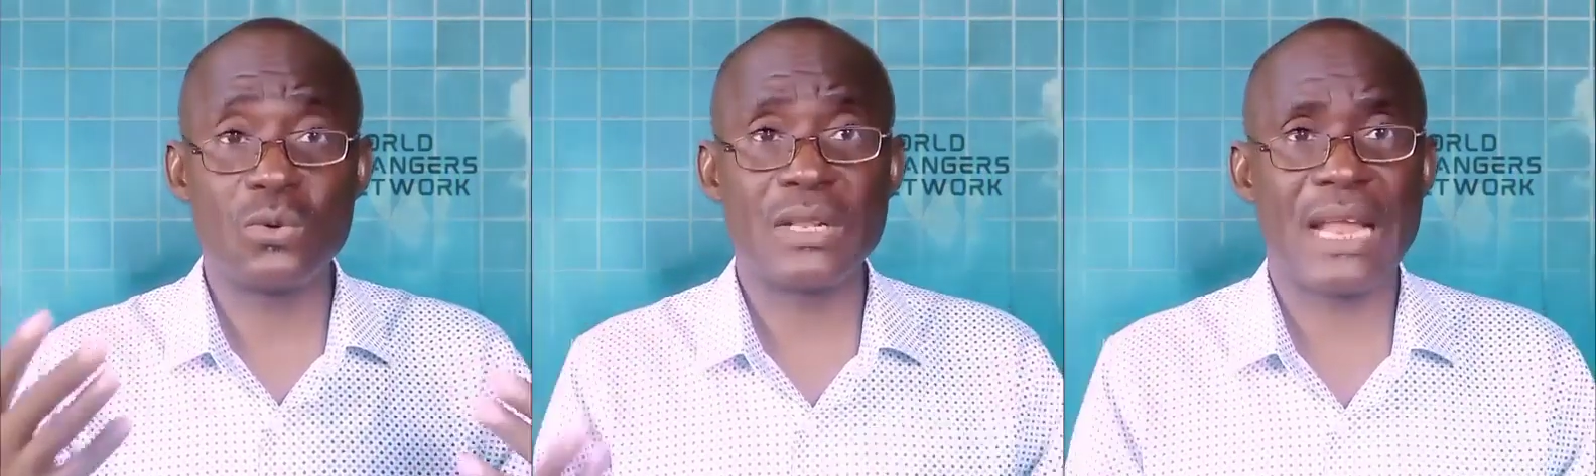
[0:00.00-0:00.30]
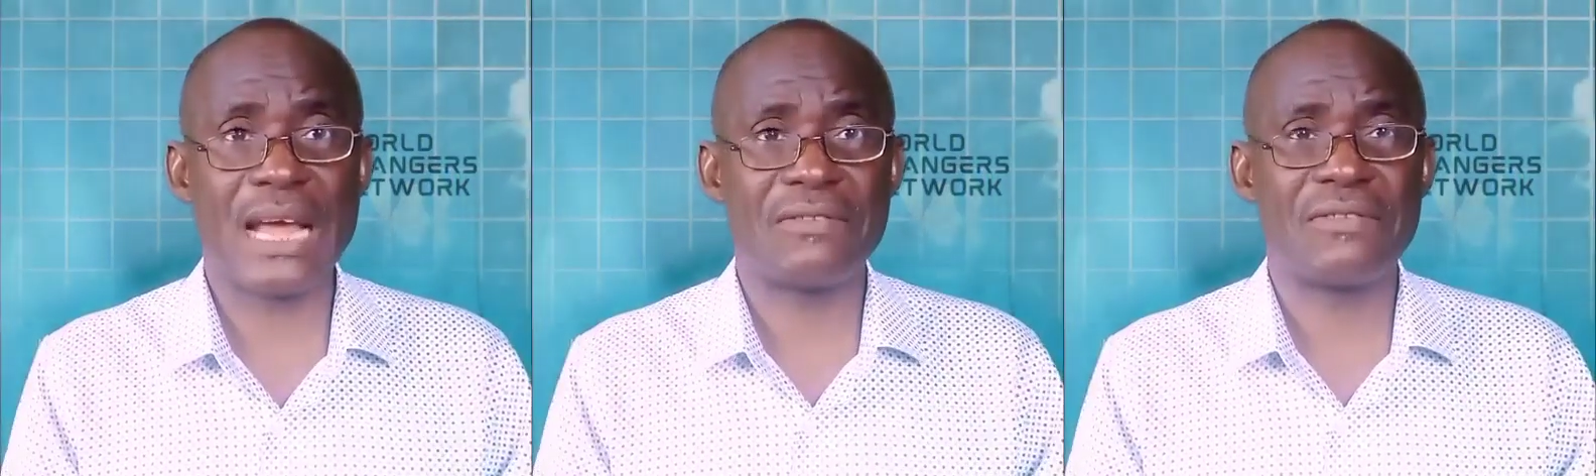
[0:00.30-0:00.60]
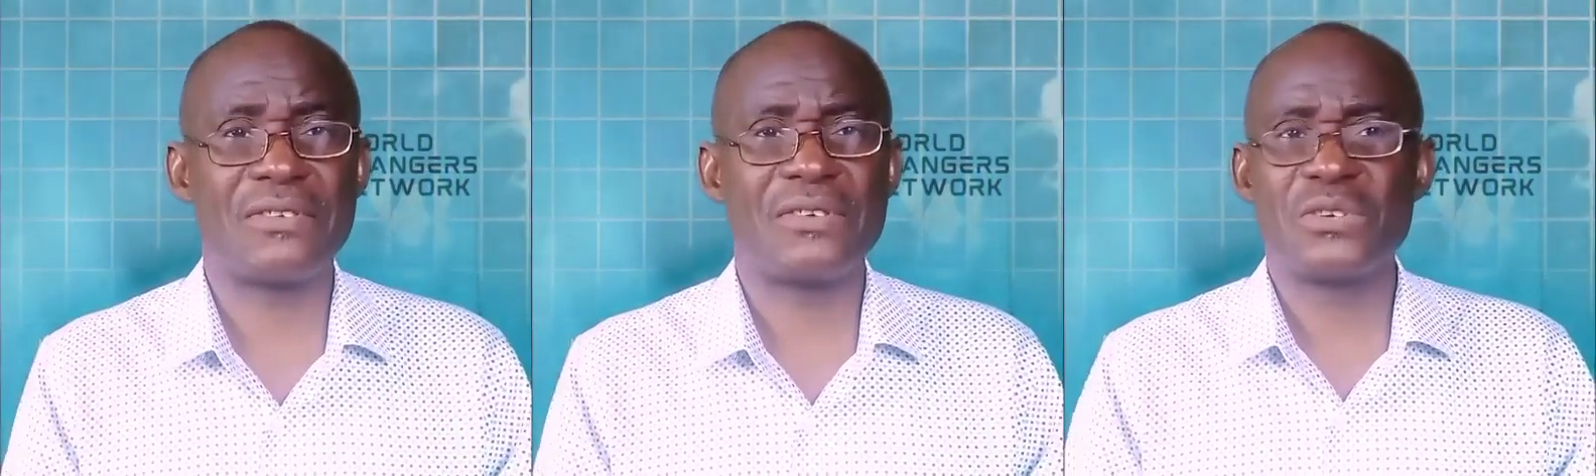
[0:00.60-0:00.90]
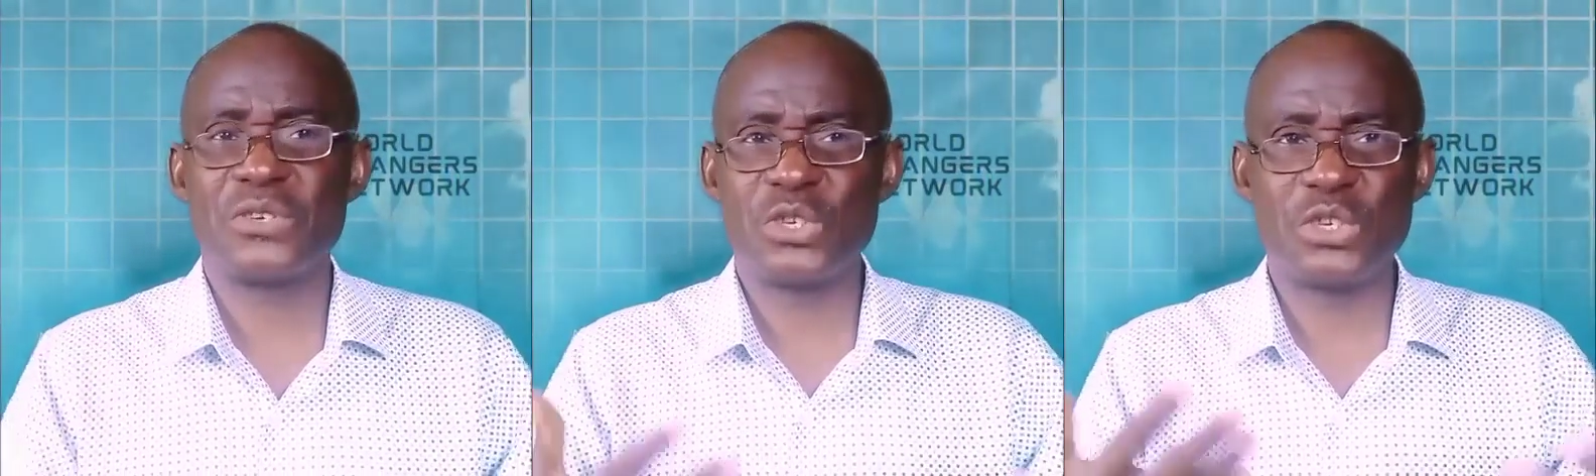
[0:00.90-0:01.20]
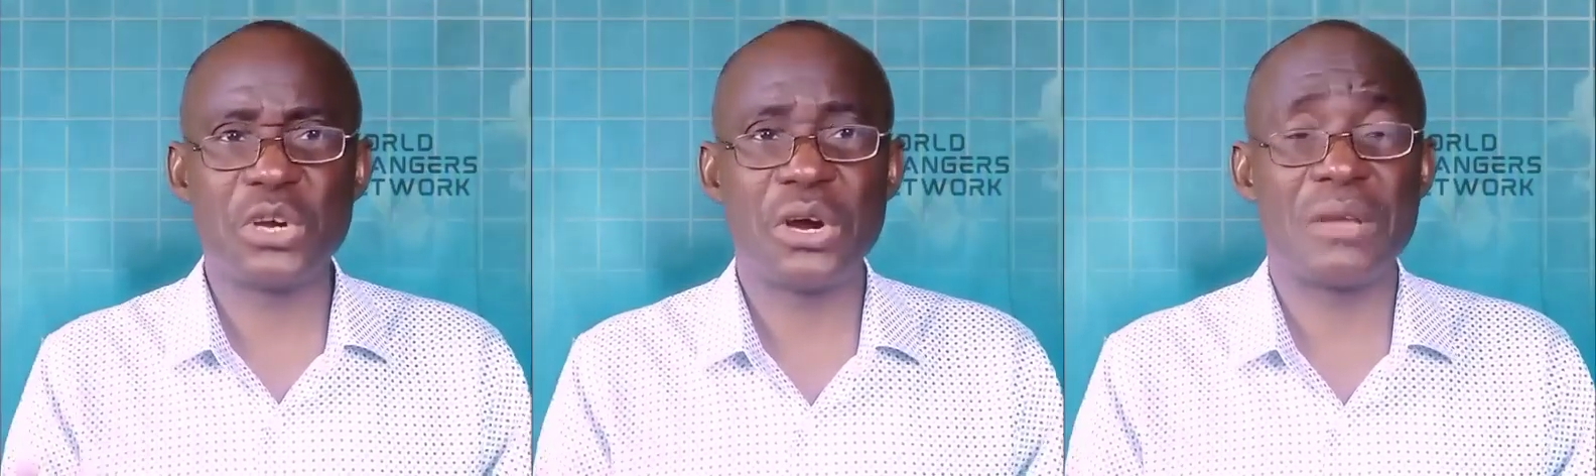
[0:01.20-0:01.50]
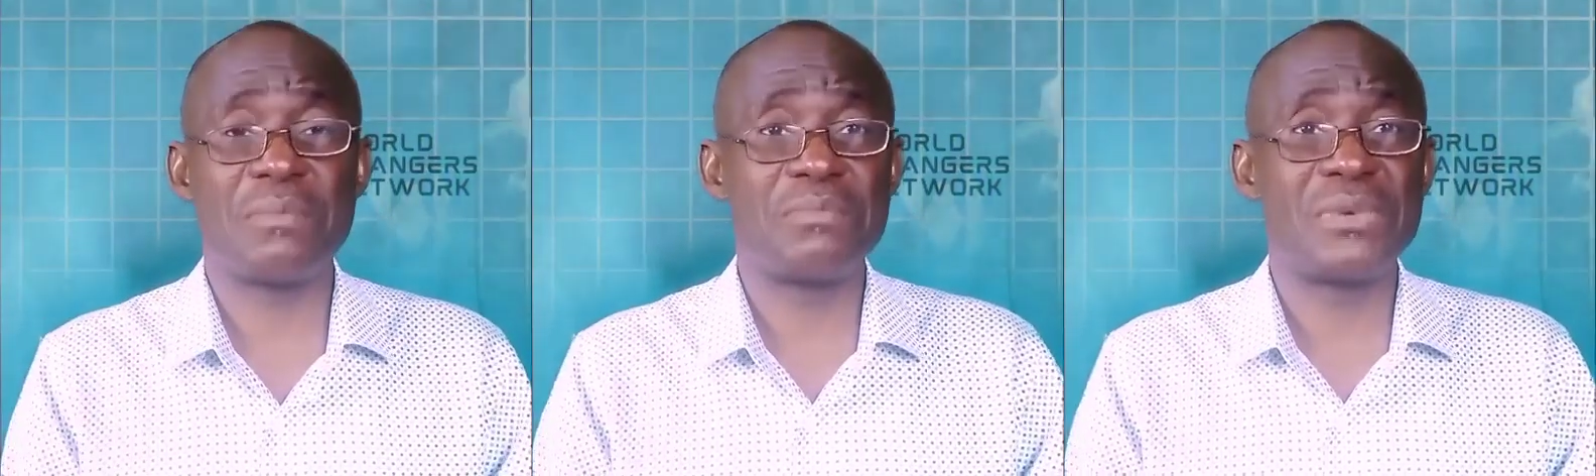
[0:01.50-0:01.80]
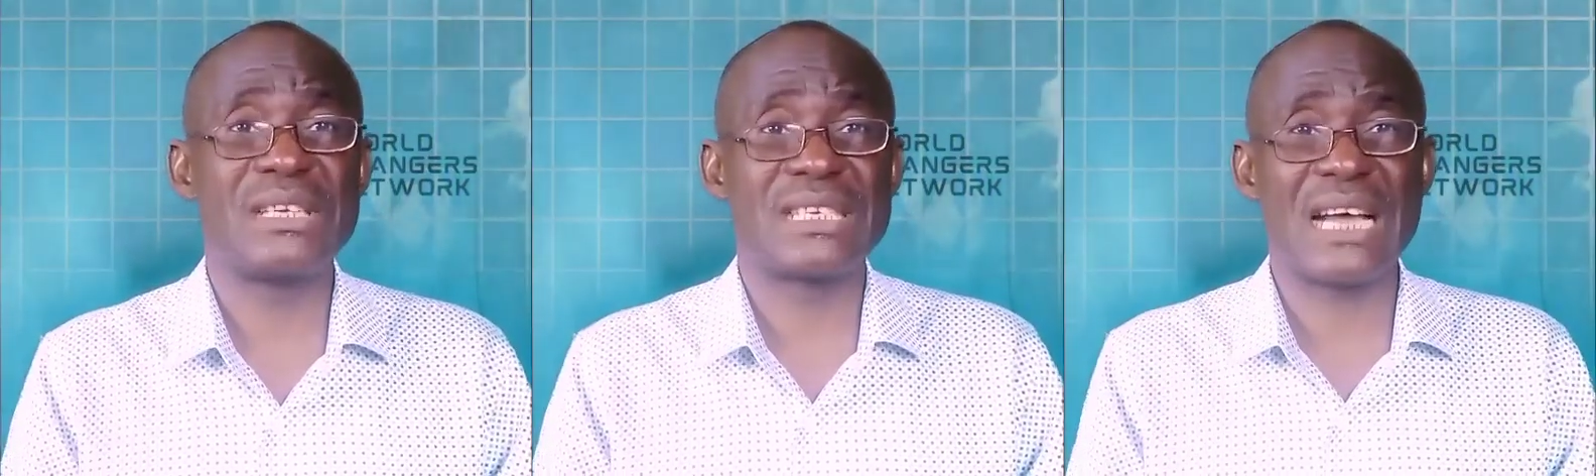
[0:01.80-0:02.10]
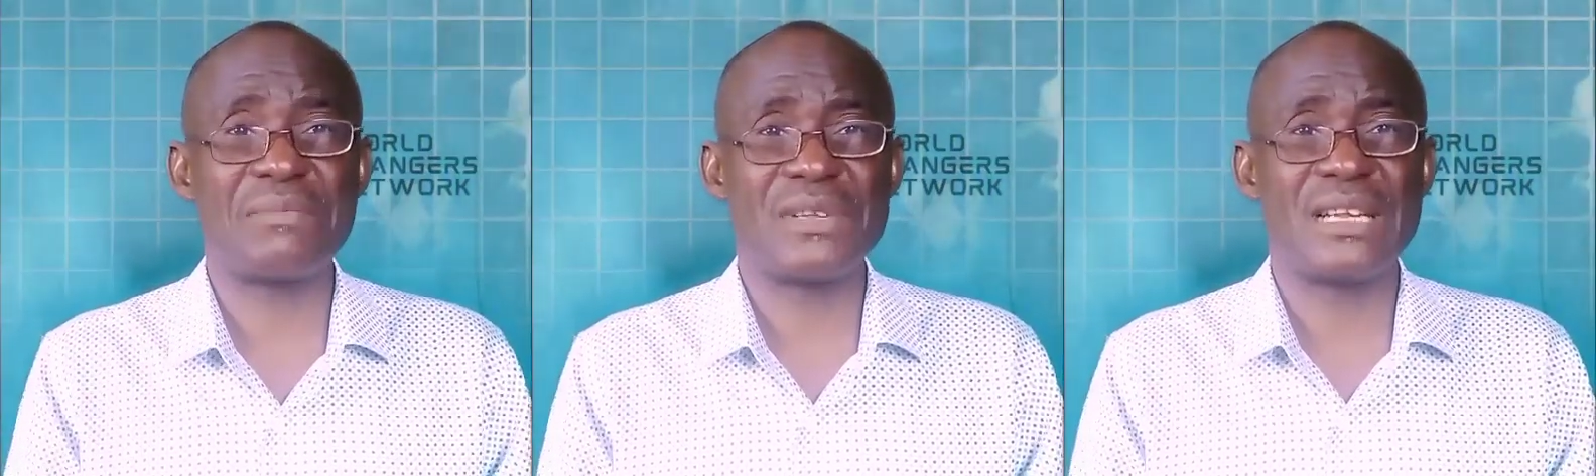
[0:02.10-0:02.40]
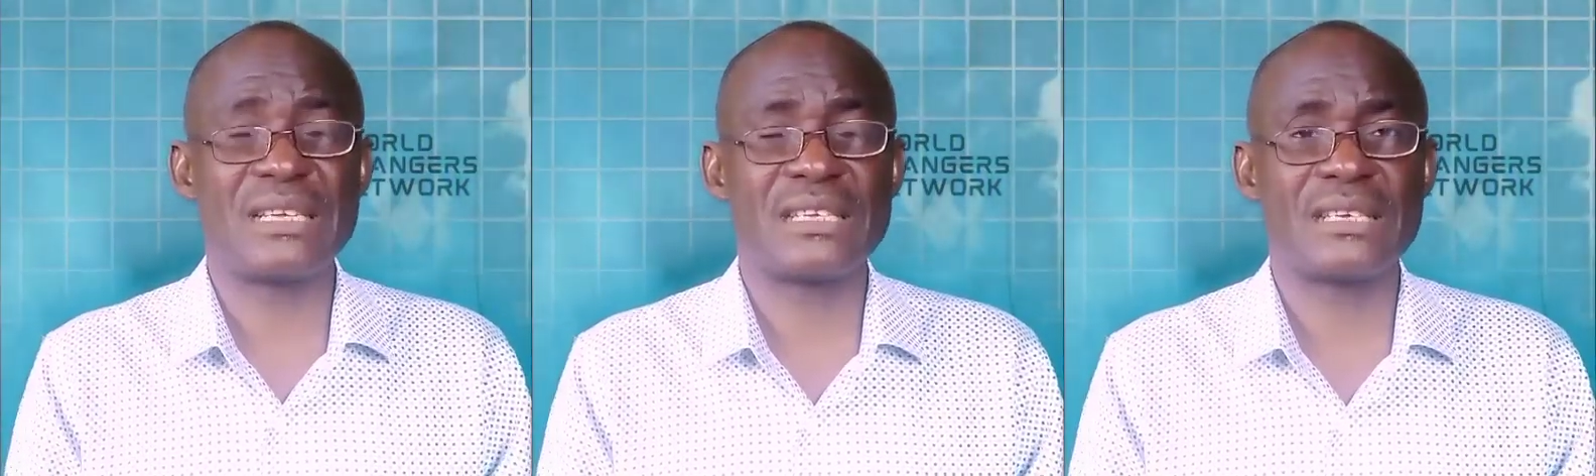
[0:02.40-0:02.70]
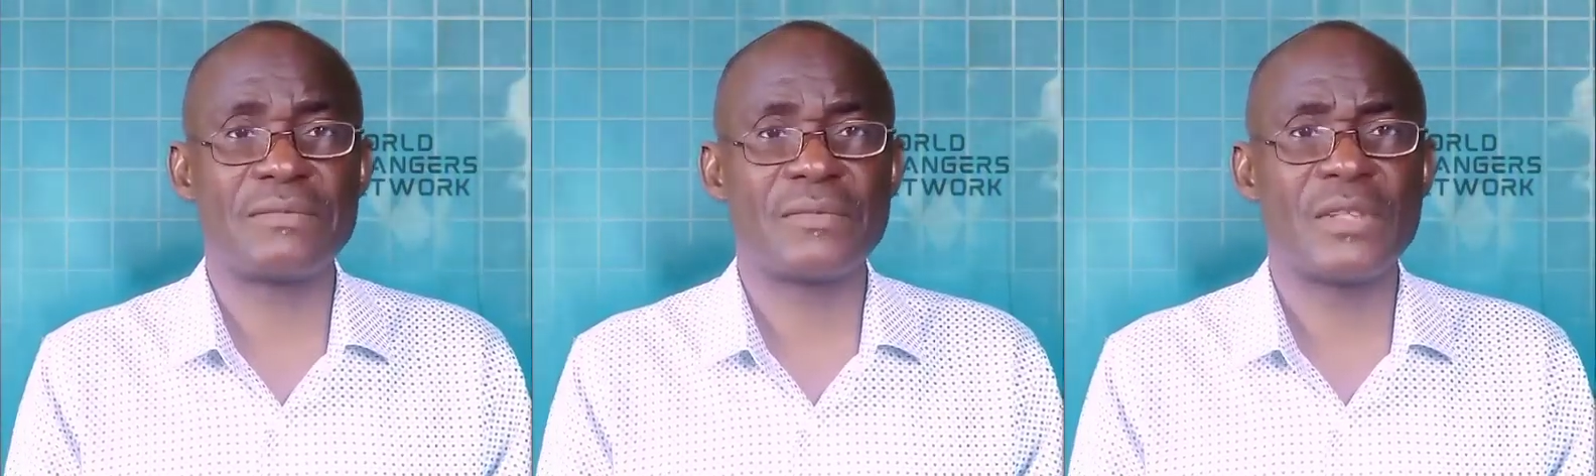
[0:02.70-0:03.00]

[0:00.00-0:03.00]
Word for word: good life, joy, peace, happiness.